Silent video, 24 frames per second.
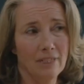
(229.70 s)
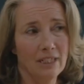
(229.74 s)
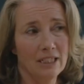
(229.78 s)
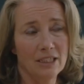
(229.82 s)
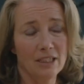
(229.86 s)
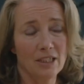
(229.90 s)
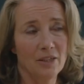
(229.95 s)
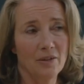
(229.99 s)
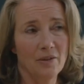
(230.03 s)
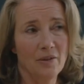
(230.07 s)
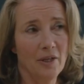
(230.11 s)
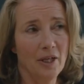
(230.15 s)
her
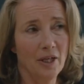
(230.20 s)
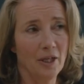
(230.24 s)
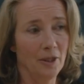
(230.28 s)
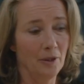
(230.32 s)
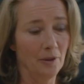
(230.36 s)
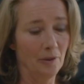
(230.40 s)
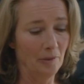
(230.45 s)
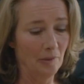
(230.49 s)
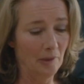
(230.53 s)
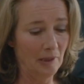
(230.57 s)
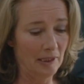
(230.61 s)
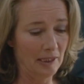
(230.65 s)
life
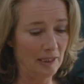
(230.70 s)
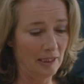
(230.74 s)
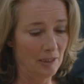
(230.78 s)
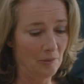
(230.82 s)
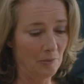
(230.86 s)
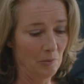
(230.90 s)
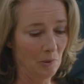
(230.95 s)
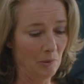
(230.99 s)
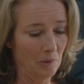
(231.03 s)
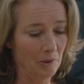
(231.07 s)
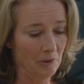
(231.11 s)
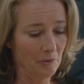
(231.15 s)
stories with him
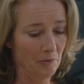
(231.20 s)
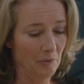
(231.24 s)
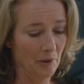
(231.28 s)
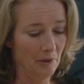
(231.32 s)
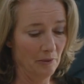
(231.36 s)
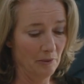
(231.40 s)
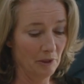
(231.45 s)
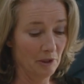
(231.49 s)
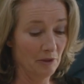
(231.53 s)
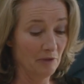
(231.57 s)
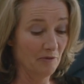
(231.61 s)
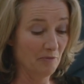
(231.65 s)
and he
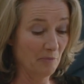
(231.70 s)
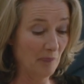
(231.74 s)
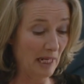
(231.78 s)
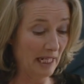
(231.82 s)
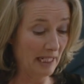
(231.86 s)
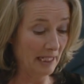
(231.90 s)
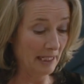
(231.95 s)
also gave his